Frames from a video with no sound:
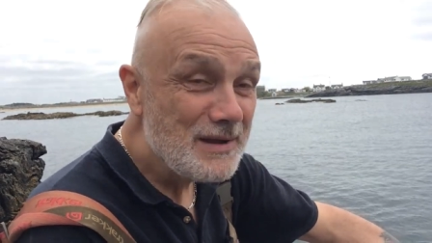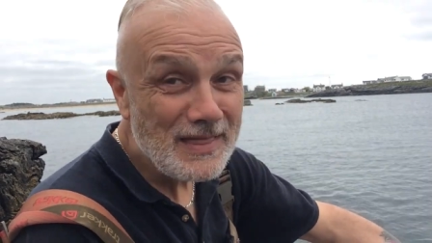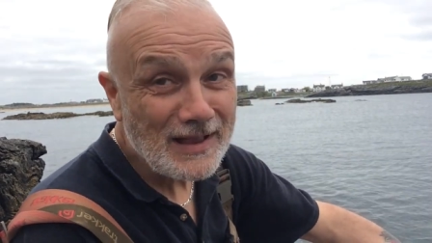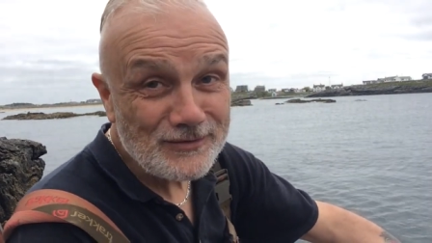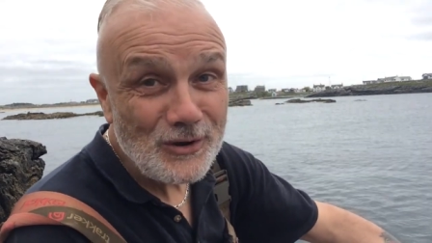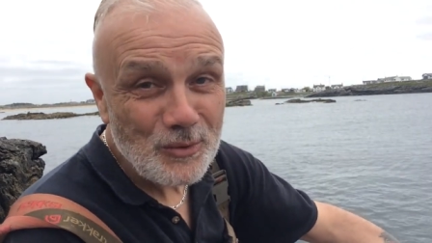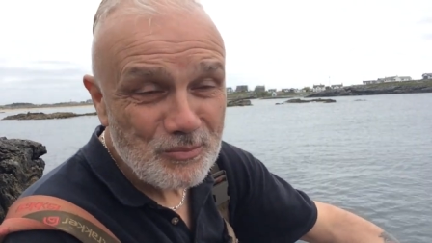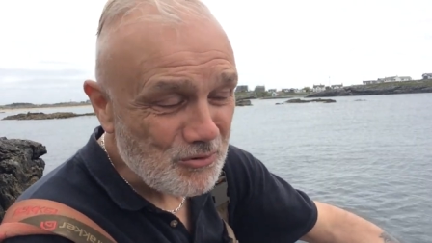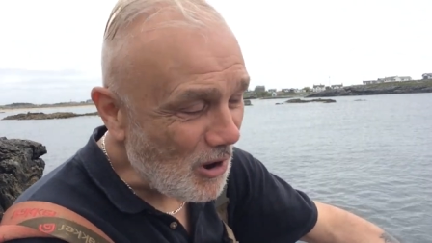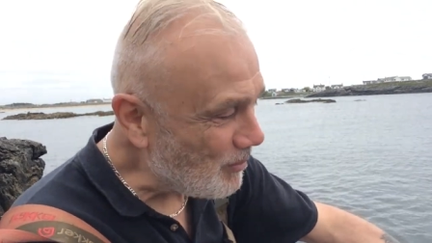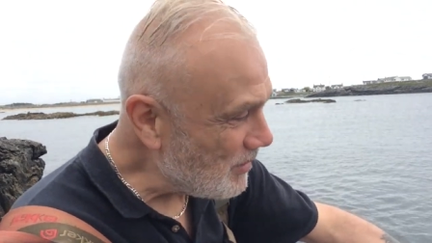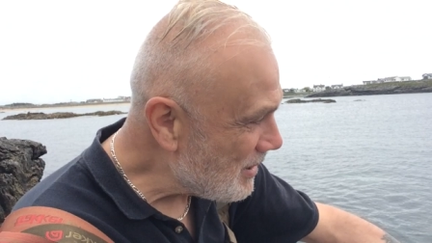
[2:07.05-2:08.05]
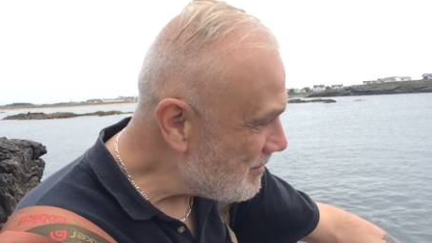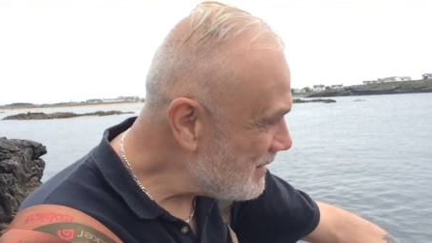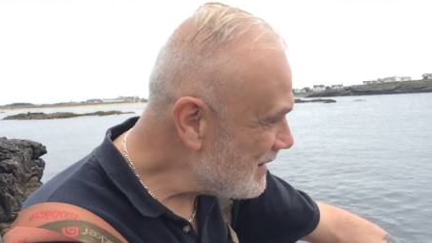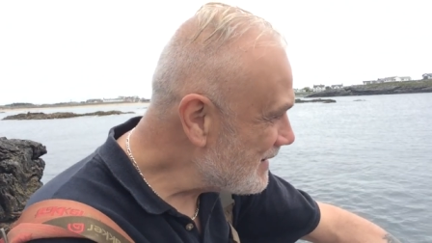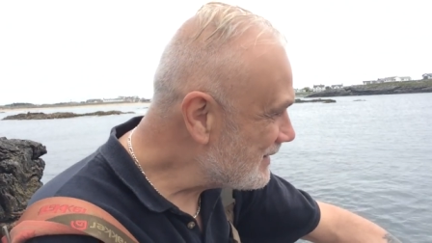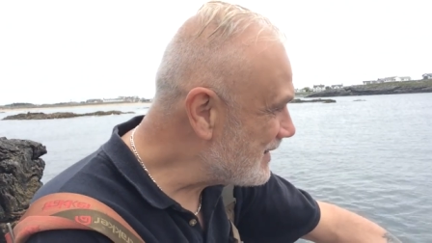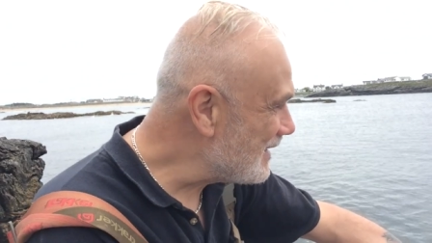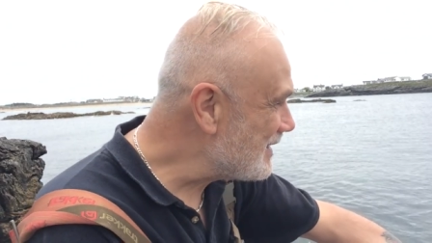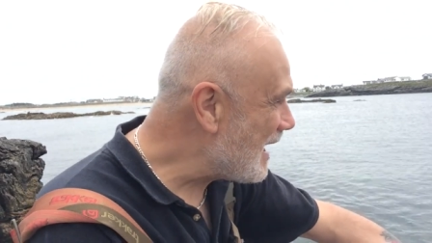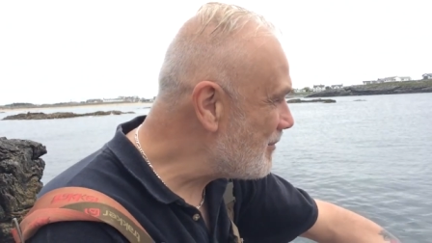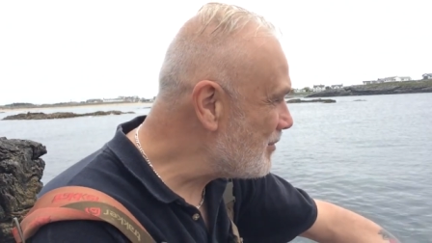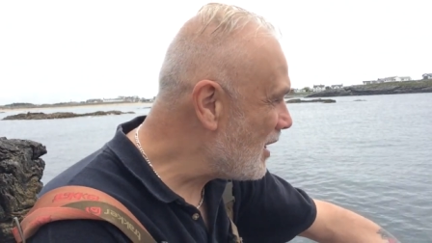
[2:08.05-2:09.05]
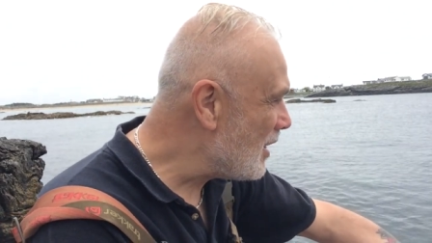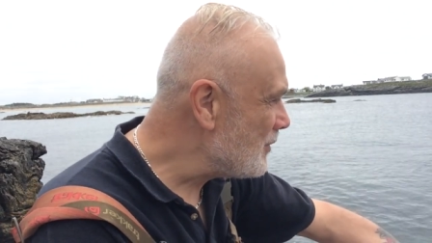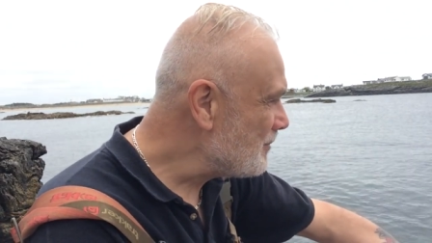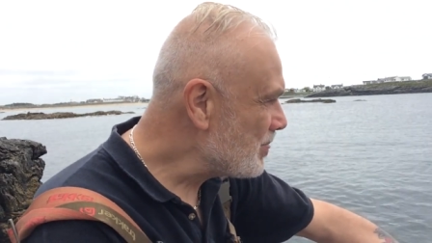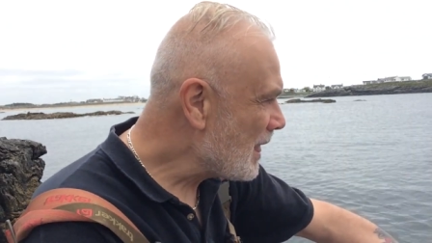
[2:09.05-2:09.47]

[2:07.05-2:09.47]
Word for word: That's not a problem to them though.